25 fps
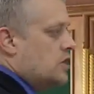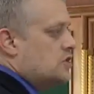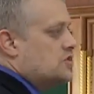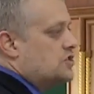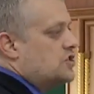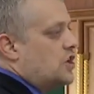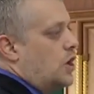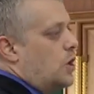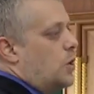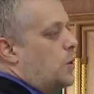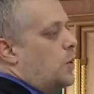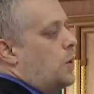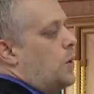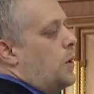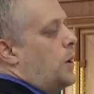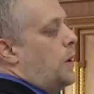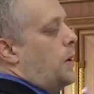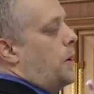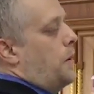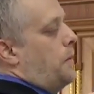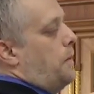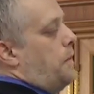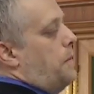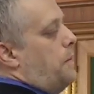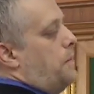So,
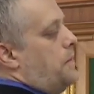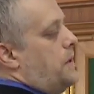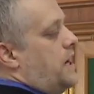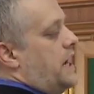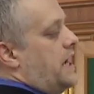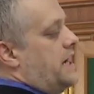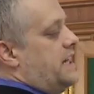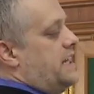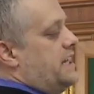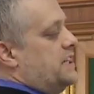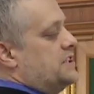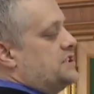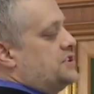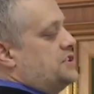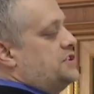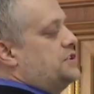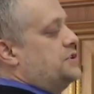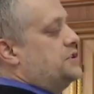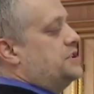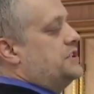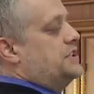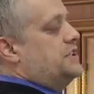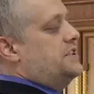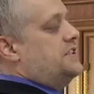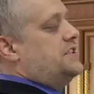my dear
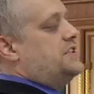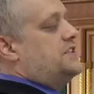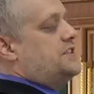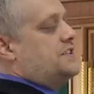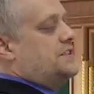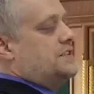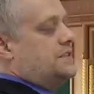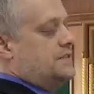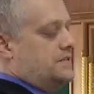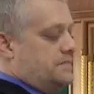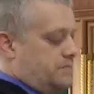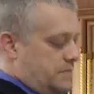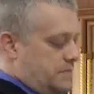students,